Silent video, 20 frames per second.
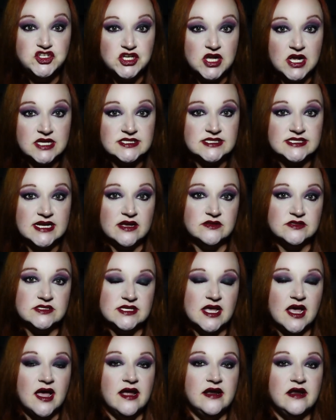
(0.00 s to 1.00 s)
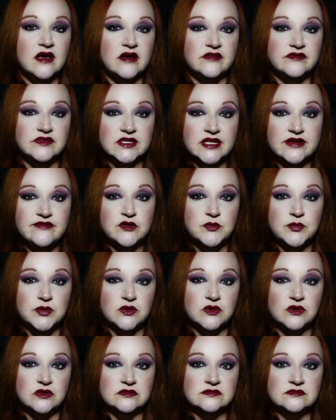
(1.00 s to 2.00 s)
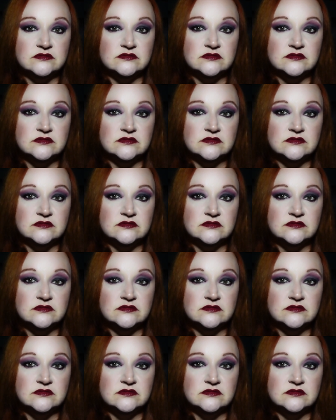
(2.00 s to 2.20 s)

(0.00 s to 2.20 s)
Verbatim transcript: just outside of Liverpool.